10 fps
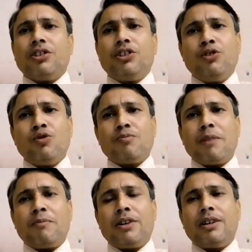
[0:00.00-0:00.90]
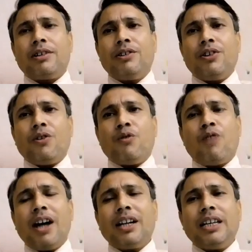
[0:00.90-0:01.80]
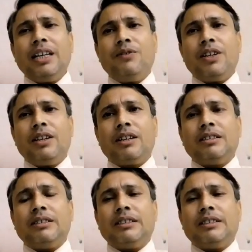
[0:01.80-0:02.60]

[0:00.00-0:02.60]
newspaper, whatever